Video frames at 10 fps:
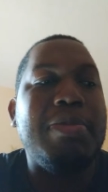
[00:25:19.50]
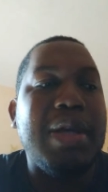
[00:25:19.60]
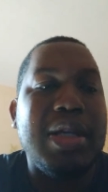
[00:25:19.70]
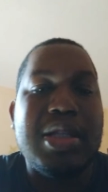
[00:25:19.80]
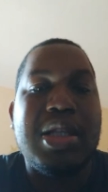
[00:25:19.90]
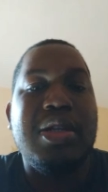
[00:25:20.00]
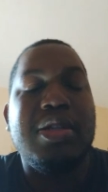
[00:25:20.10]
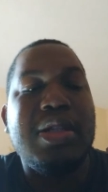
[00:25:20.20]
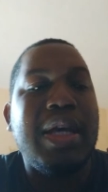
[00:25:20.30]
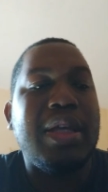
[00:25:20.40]
are scared,
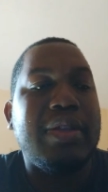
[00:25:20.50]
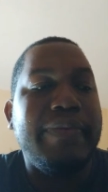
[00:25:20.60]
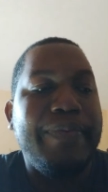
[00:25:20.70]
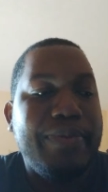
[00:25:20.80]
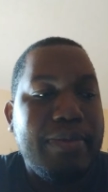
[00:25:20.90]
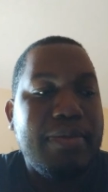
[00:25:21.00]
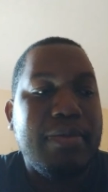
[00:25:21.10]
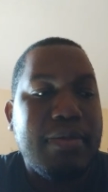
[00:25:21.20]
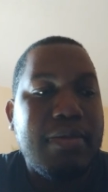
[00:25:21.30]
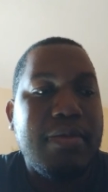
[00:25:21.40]
like
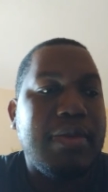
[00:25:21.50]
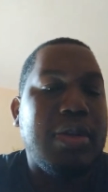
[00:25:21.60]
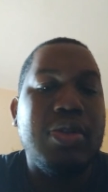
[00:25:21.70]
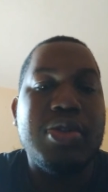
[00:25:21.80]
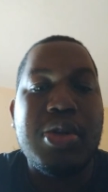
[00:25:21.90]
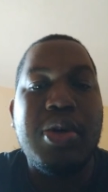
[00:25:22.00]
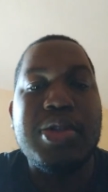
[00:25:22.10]
the sound